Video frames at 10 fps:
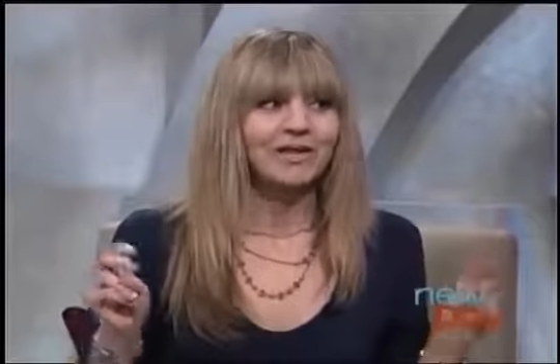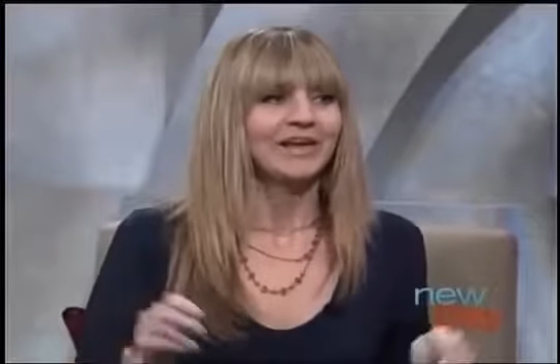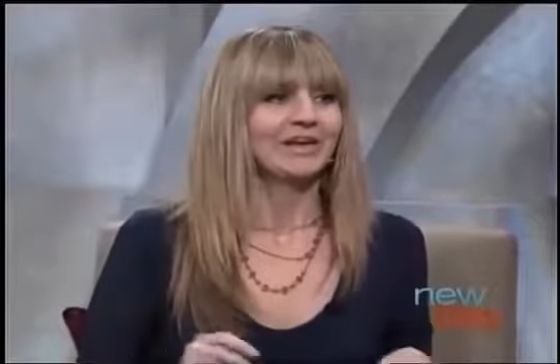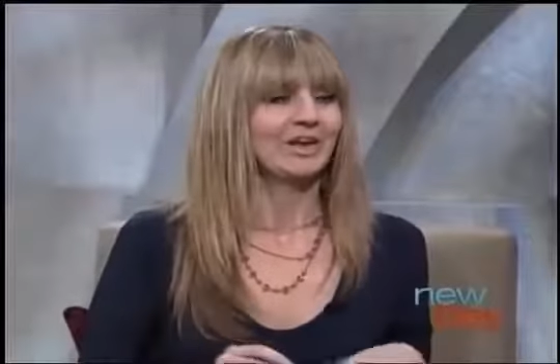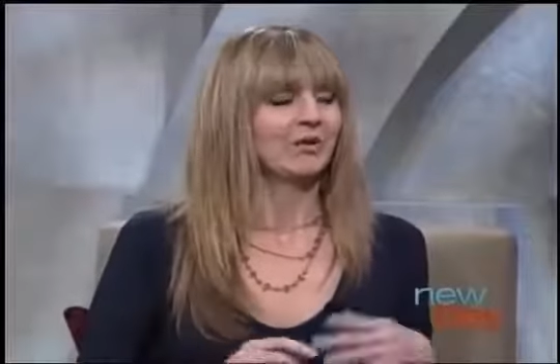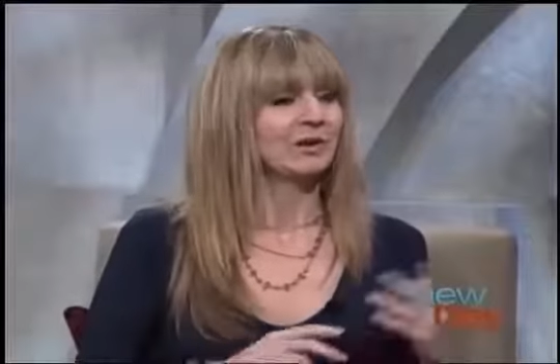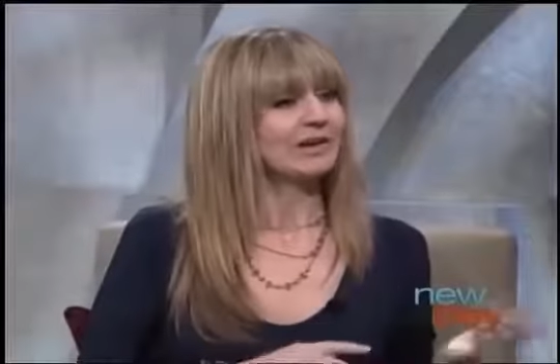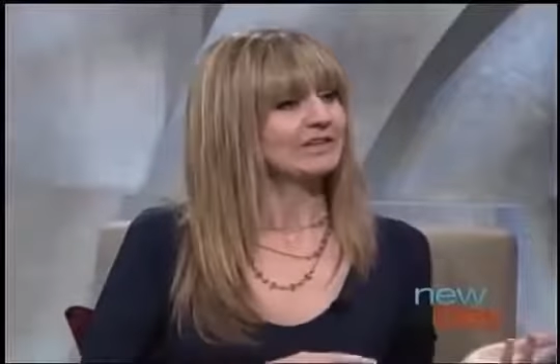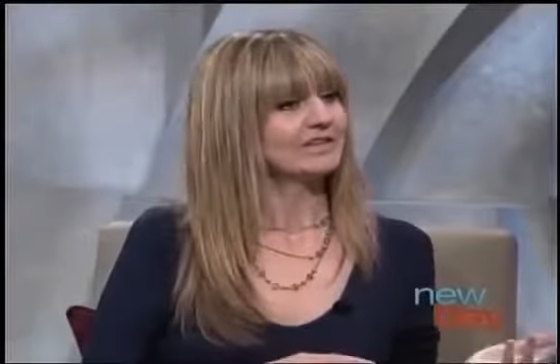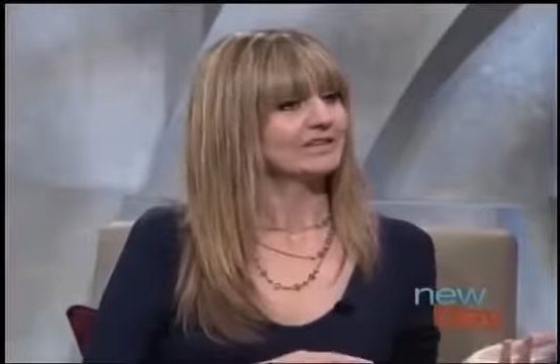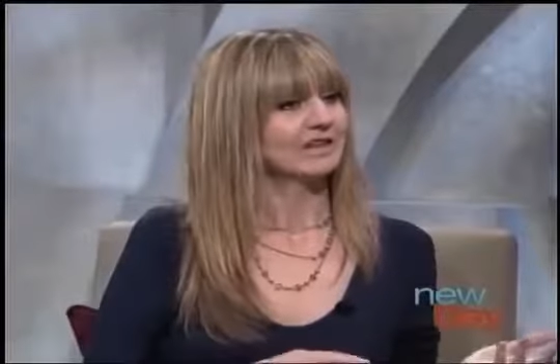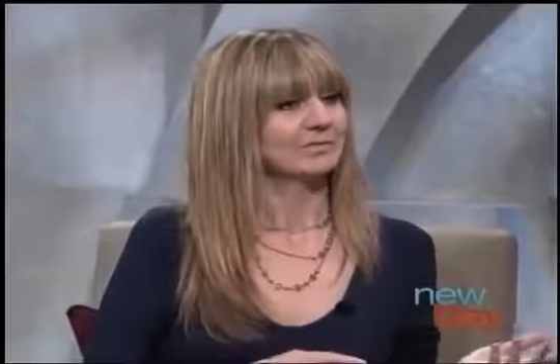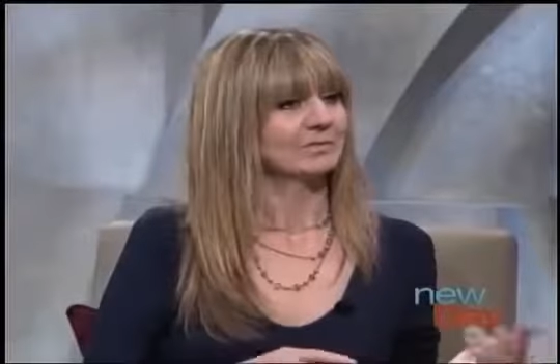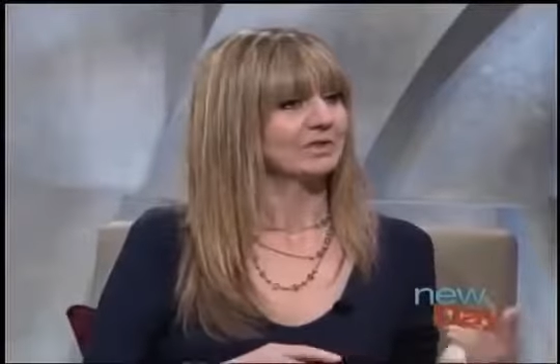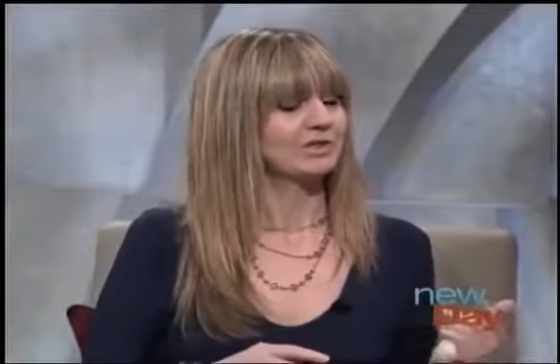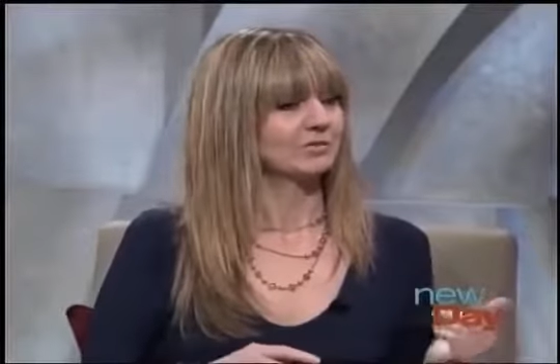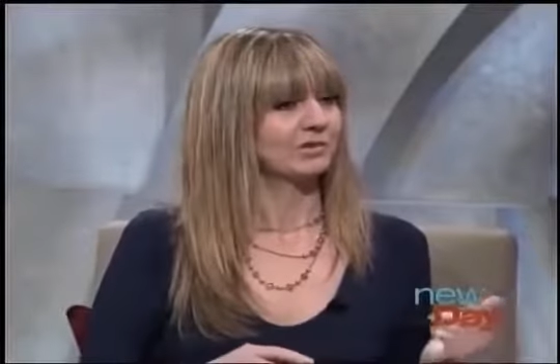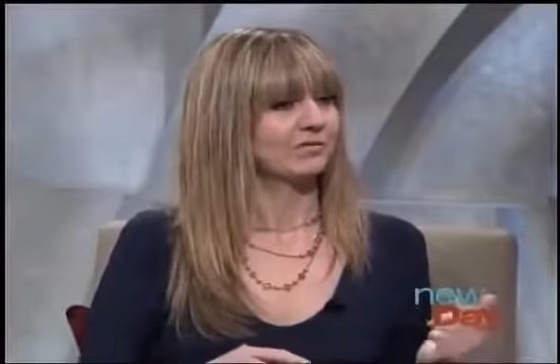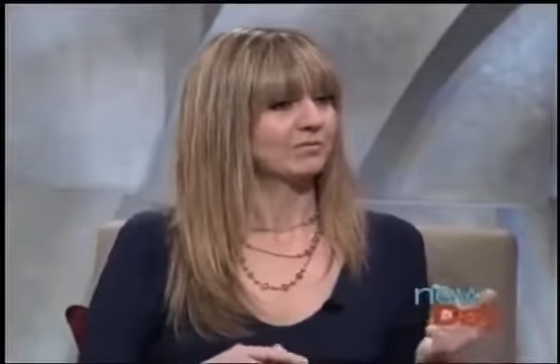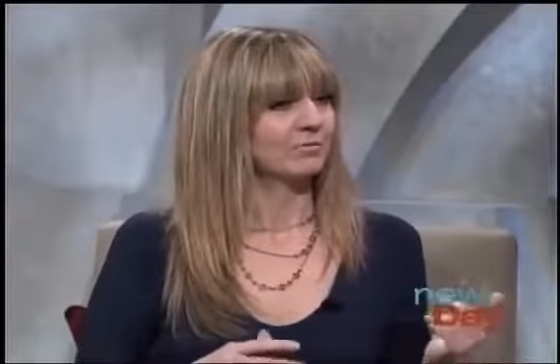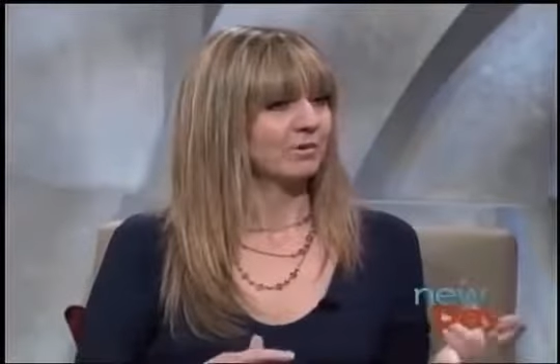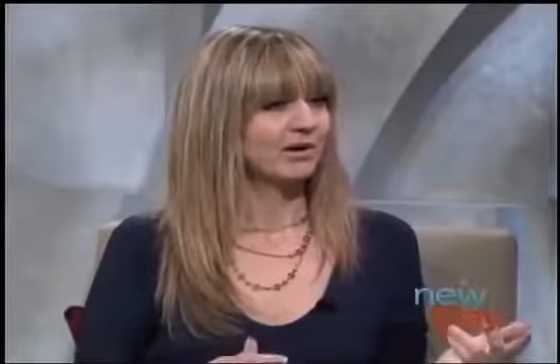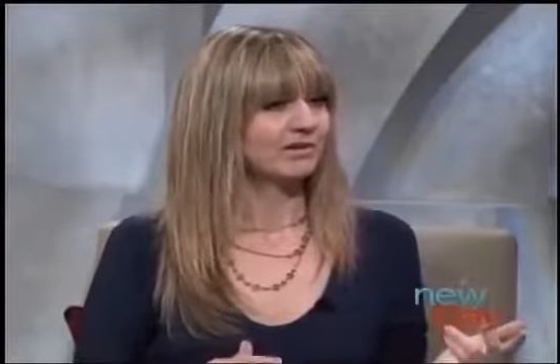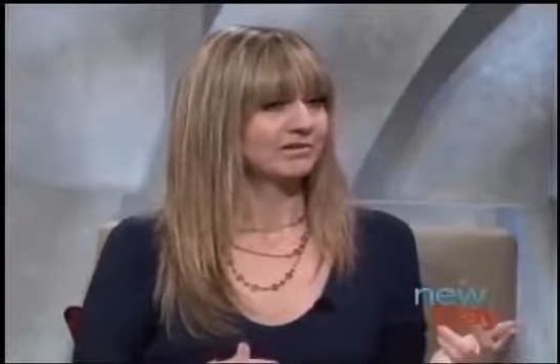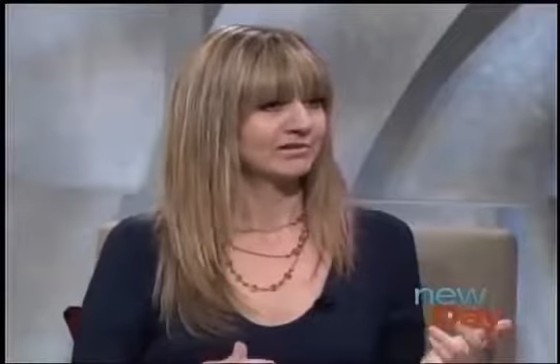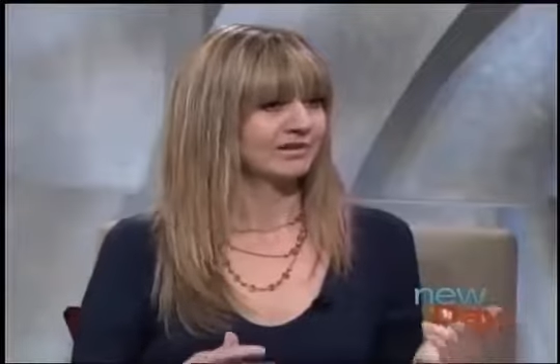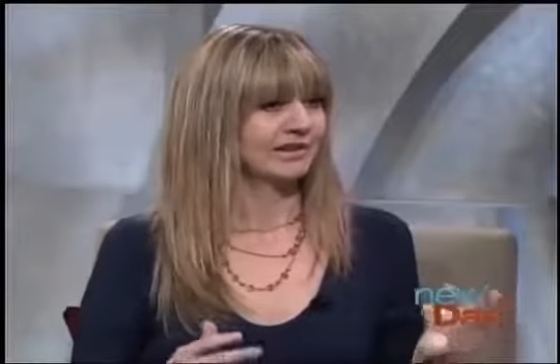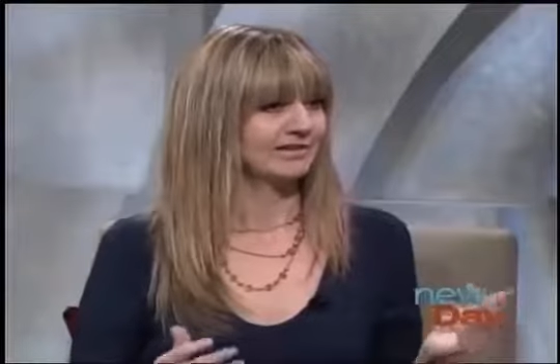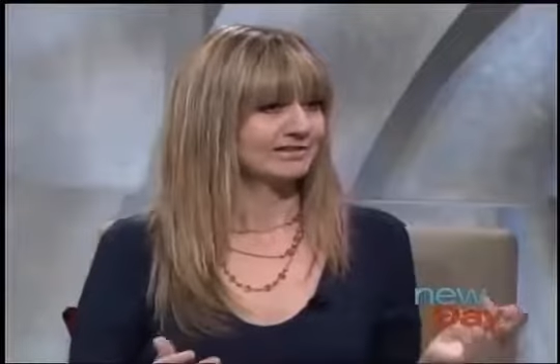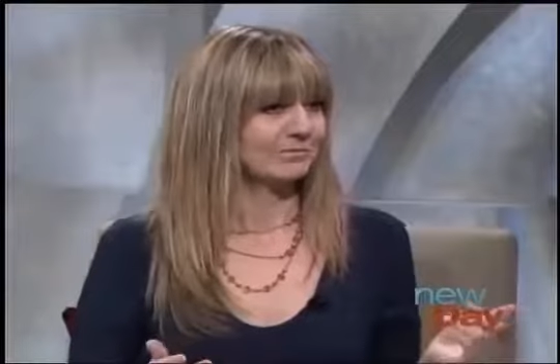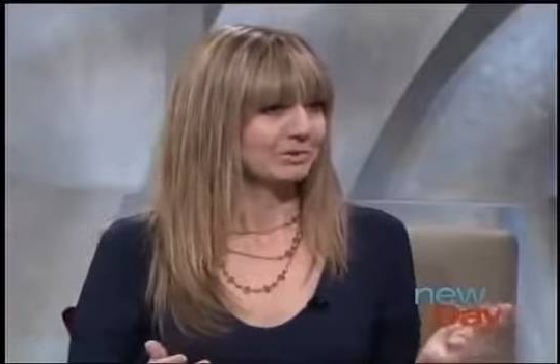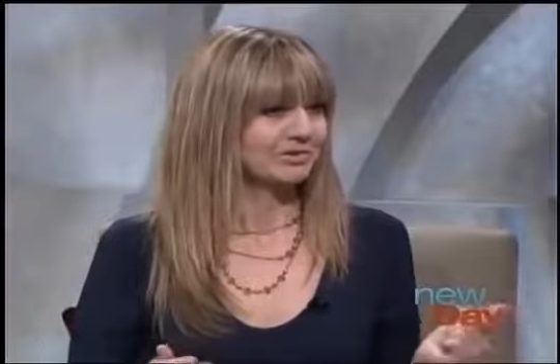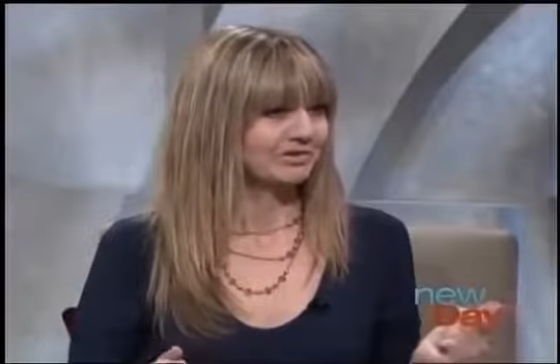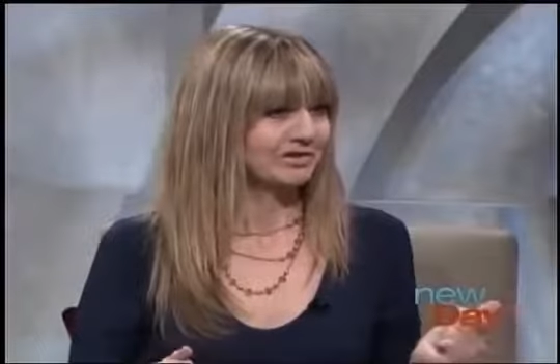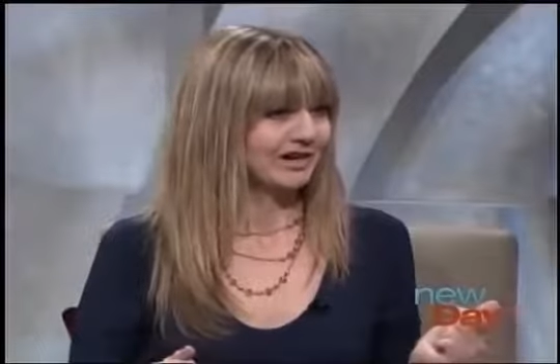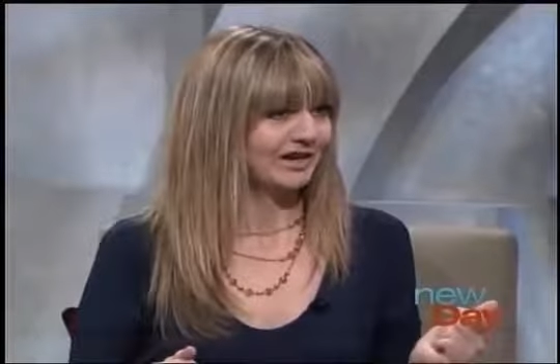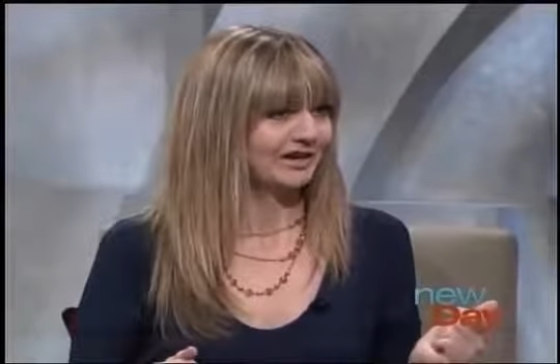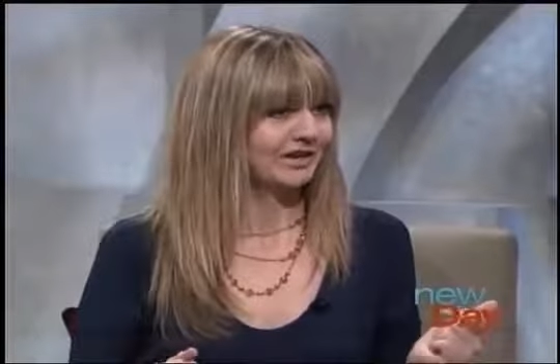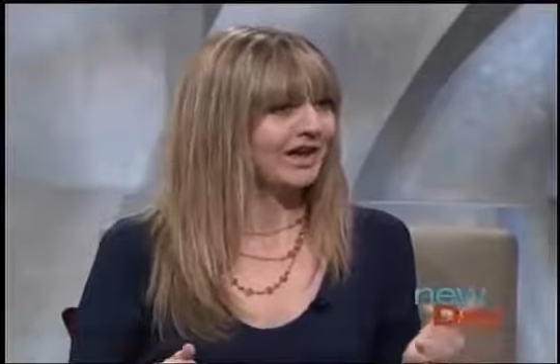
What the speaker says: You know, in ancient times, we used to run from predators like a saber-toothed tiger.